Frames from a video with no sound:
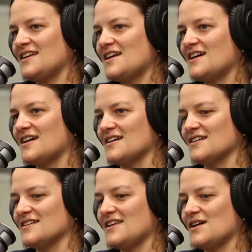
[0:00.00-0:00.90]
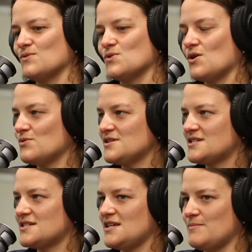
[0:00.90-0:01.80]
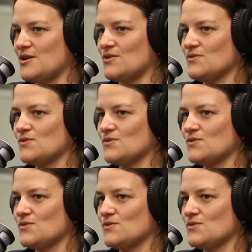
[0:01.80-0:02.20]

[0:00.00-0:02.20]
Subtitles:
Yeah. We'll always email,